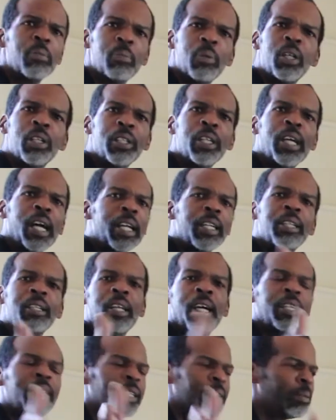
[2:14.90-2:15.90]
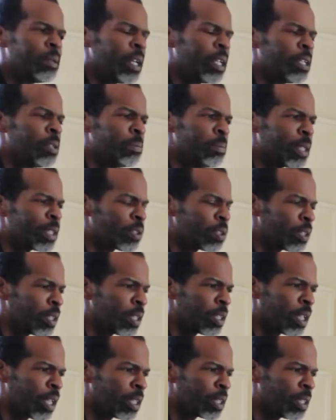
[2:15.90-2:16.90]
So, well, yeah, I didn't mix or
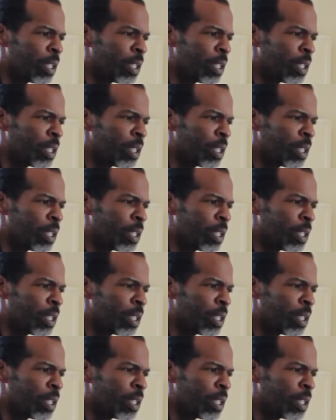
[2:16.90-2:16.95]
nothing like that.